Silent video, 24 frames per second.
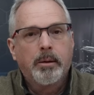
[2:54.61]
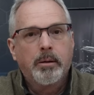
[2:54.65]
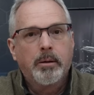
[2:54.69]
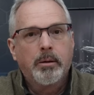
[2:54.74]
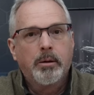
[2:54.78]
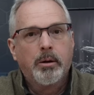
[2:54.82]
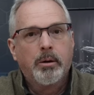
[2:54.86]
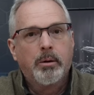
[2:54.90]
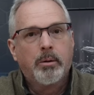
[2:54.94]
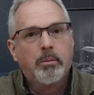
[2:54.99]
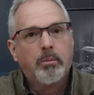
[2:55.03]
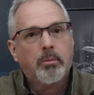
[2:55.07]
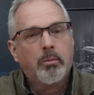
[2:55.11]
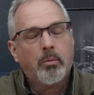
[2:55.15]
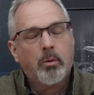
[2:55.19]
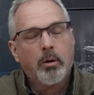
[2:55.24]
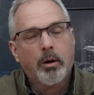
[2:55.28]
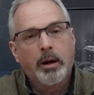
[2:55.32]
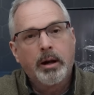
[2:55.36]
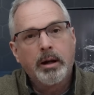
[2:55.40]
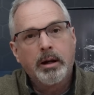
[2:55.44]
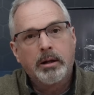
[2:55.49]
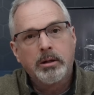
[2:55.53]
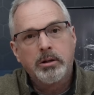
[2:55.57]
You know,
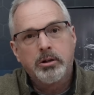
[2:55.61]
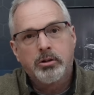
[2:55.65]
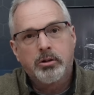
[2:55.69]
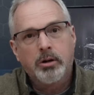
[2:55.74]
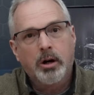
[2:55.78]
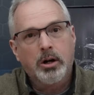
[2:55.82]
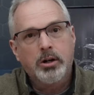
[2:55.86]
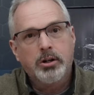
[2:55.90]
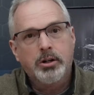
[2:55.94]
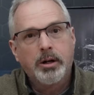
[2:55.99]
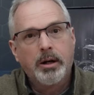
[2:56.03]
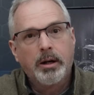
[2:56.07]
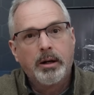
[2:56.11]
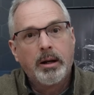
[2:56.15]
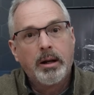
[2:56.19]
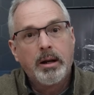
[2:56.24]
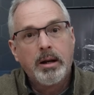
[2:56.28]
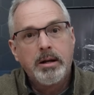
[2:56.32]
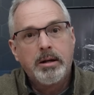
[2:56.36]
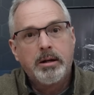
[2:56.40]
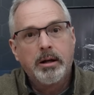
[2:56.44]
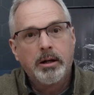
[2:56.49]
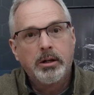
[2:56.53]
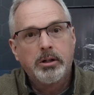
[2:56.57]
working construction in
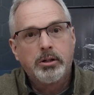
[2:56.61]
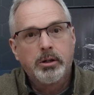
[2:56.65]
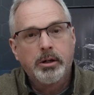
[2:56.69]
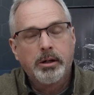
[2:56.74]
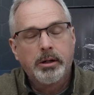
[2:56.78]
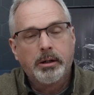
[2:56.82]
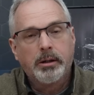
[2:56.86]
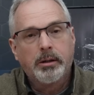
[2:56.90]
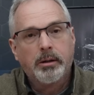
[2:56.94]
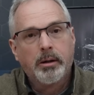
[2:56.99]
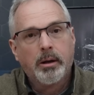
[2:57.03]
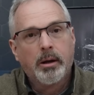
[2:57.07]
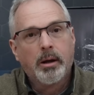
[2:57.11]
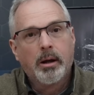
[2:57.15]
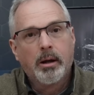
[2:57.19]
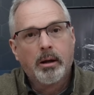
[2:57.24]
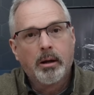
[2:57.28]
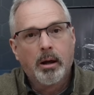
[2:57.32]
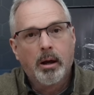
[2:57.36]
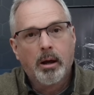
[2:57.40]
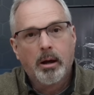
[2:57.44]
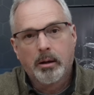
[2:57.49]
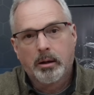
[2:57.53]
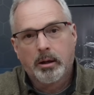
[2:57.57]
any country
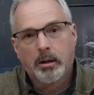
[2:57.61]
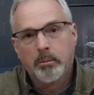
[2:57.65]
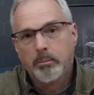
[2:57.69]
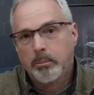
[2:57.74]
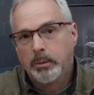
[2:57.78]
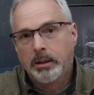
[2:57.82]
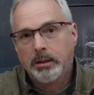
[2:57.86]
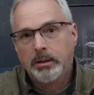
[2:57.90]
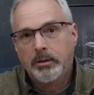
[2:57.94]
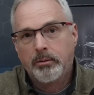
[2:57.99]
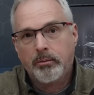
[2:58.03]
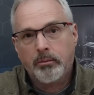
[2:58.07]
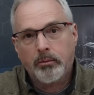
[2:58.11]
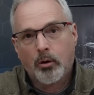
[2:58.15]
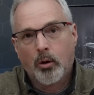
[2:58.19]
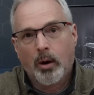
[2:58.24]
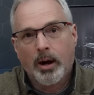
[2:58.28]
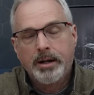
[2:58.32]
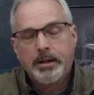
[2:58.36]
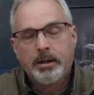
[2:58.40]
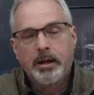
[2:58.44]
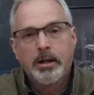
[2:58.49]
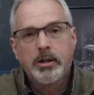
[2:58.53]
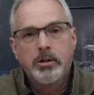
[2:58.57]
uh, can be
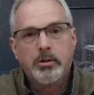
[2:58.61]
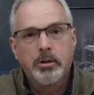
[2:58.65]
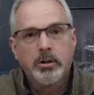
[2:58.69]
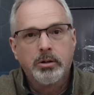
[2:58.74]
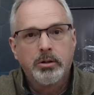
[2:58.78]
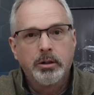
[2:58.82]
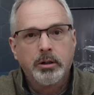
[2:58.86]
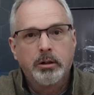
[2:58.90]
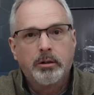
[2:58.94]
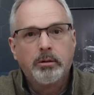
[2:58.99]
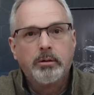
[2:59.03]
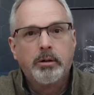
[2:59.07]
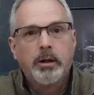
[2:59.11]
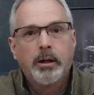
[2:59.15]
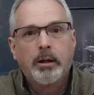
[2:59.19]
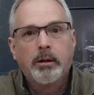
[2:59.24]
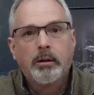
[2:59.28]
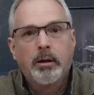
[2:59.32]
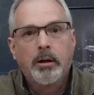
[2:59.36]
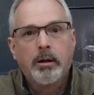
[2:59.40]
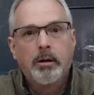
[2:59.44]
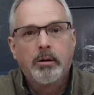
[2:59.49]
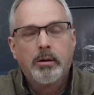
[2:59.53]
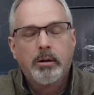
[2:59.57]
quite dangerous,
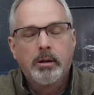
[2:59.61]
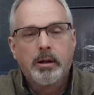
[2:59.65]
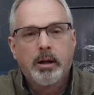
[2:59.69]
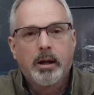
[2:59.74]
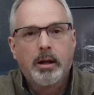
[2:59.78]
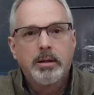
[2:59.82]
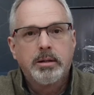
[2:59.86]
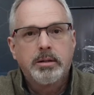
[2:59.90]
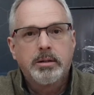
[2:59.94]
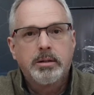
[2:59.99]
including here in the United